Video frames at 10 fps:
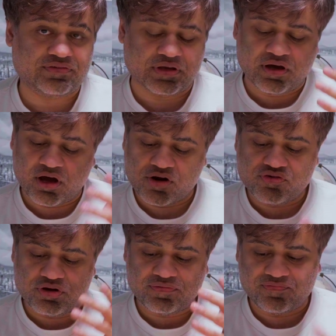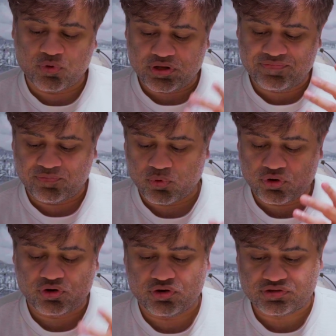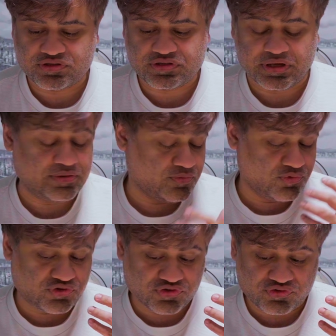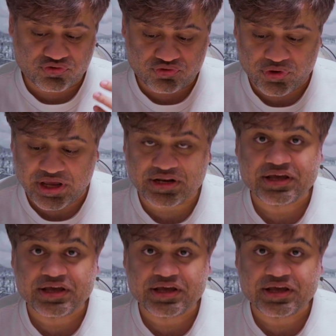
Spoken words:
144 hertz, which is great.